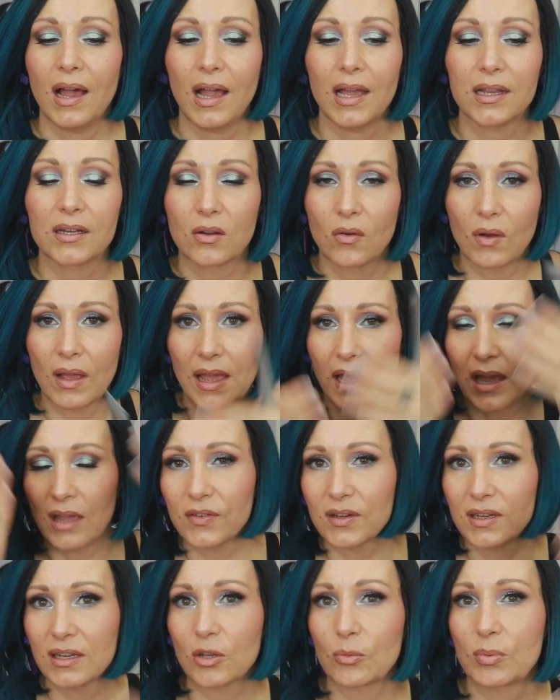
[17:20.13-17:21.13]
I don't know
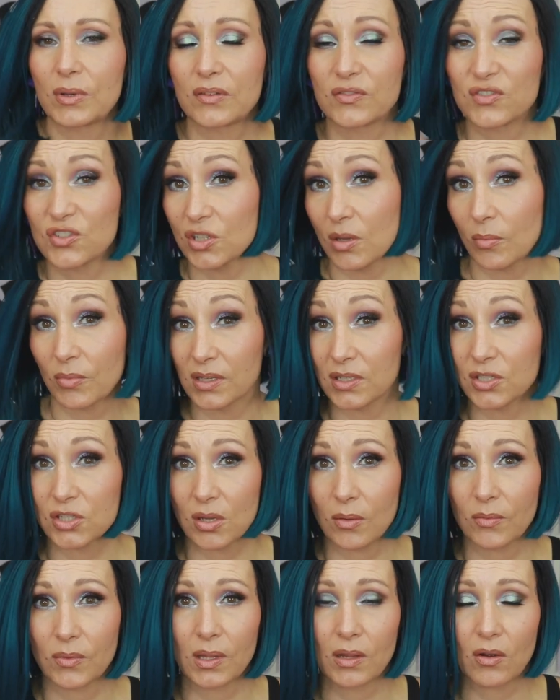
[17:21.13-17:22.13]
have a little bit of something
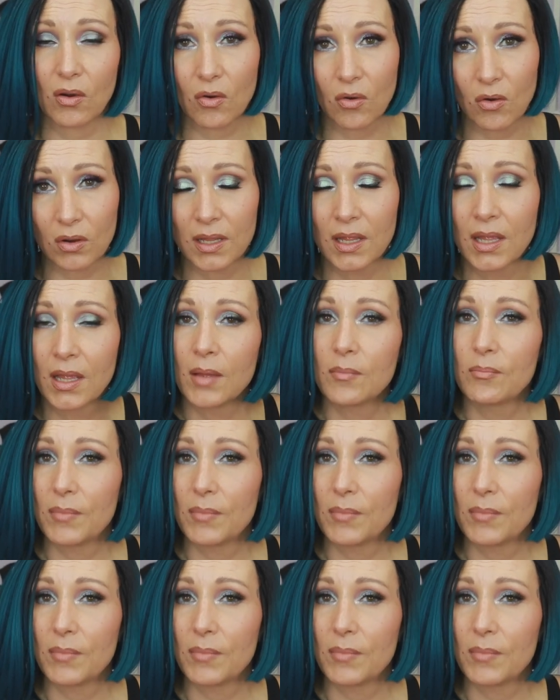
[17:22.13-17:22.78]
something on